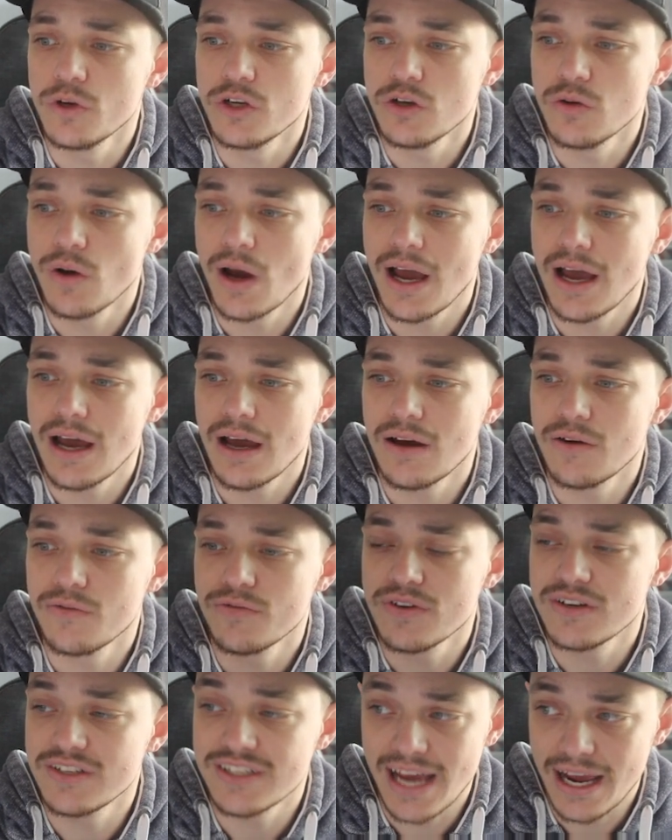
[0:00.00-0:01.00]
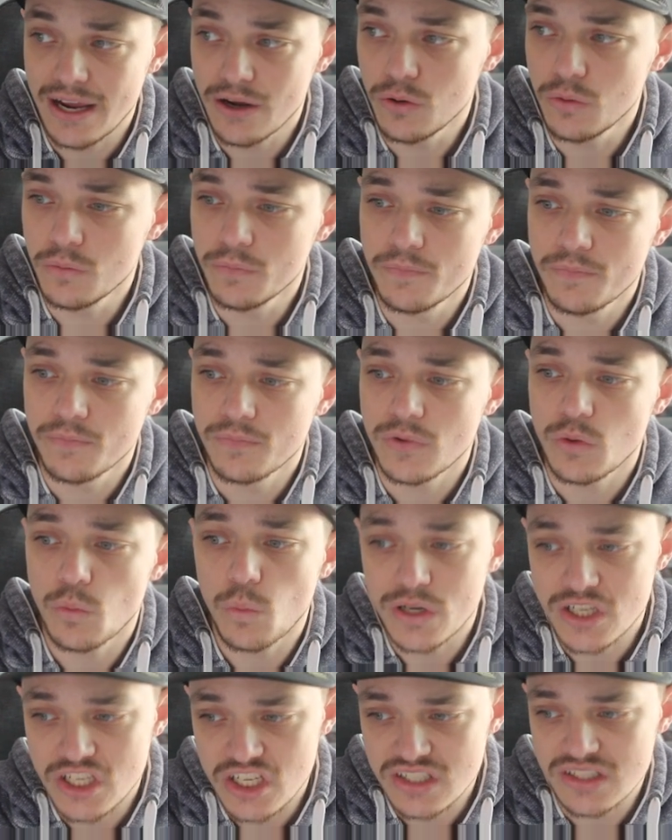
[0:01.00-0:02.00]
We do have Dale,
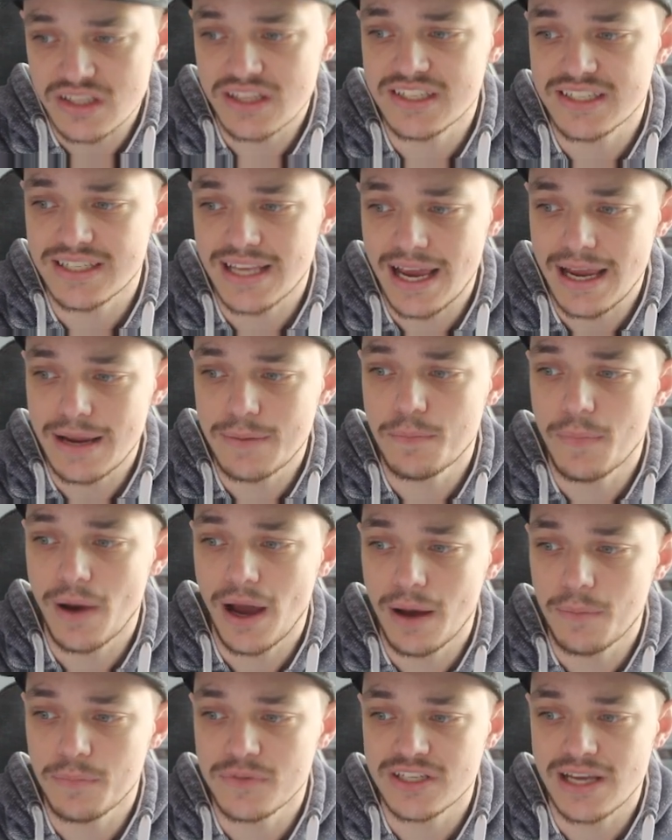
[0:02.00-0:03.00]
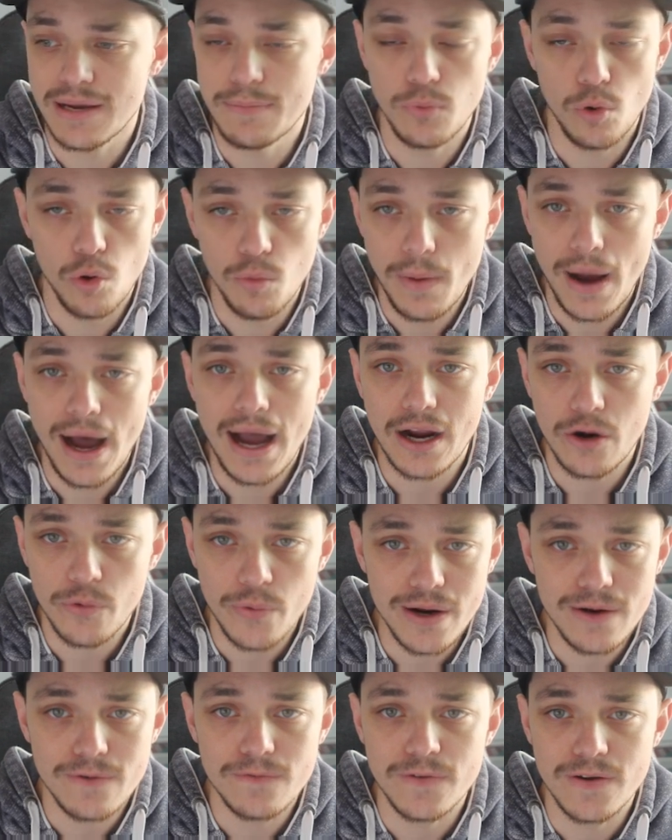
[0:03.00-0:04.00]
which is in the same ballpark,
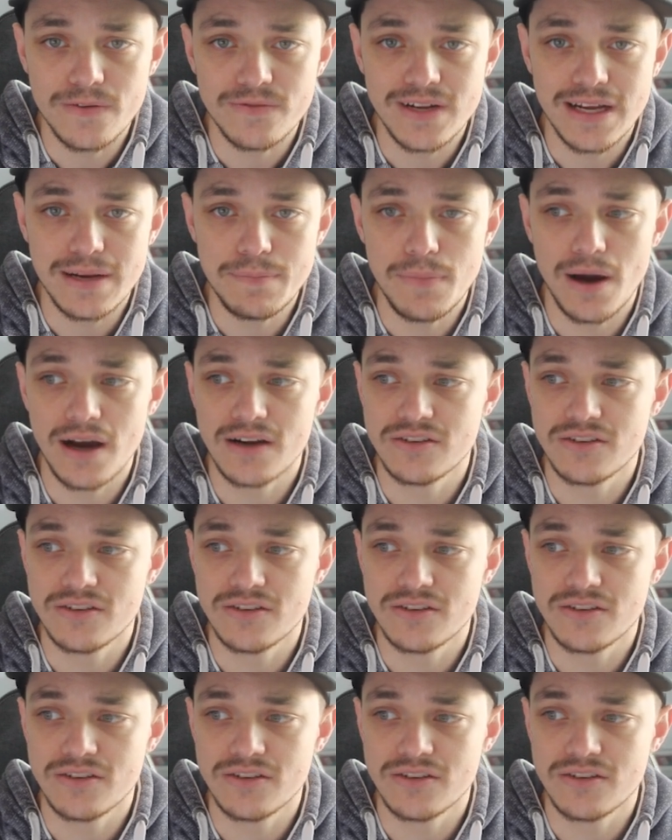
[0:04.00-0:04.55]
around 15